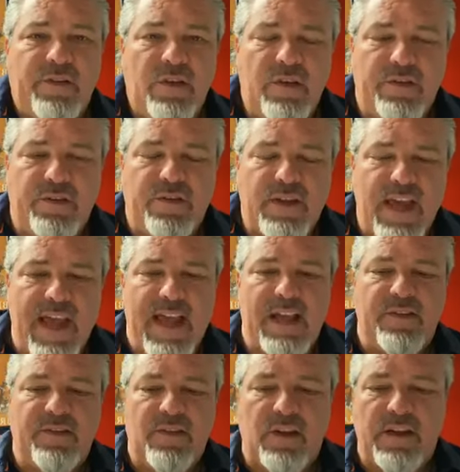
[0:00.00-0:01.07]
his
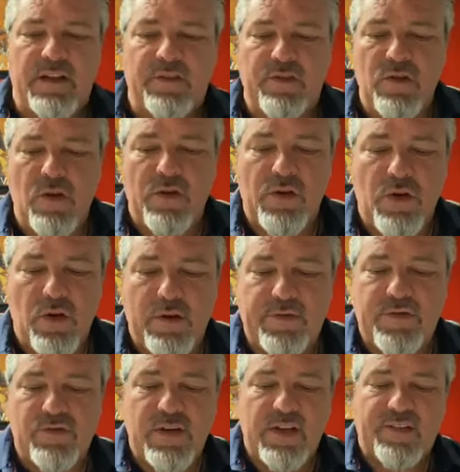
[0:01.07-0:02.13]
scans to let us know the
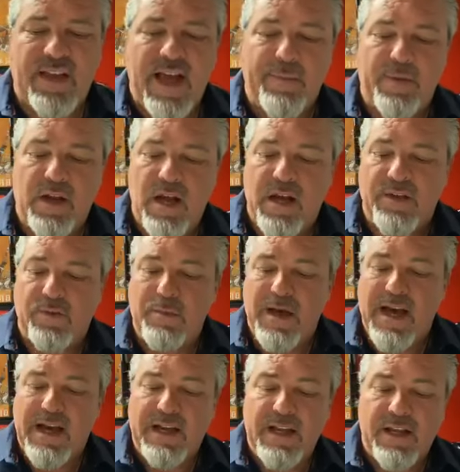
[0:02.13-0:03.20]
nerve stress happening on his
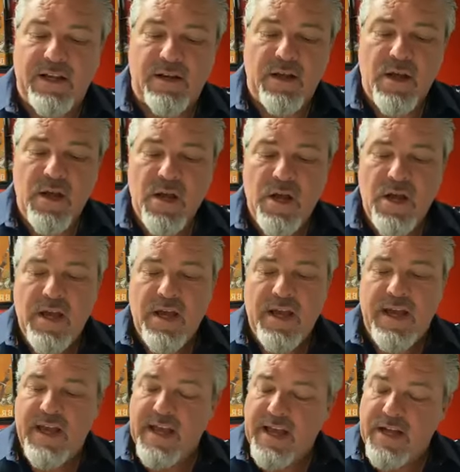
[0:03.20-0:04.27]
body,
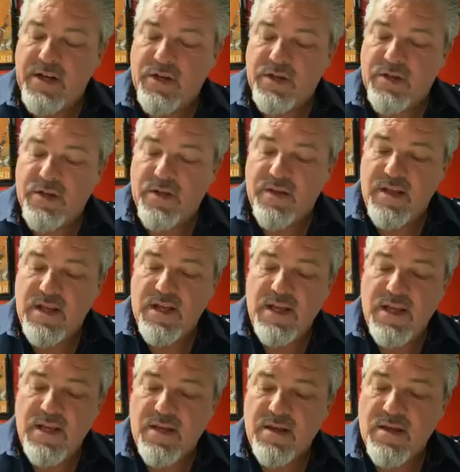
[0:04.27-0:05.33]
and
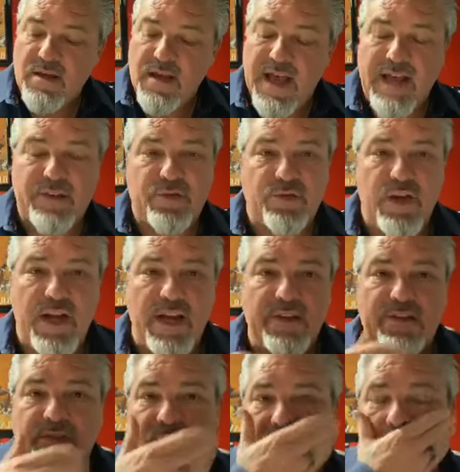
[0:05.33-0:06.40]
the
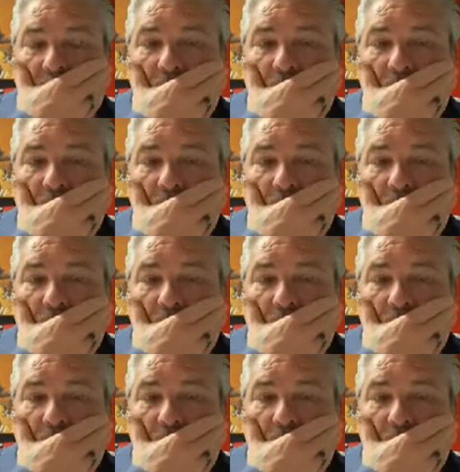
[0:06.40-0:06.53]
x-rays.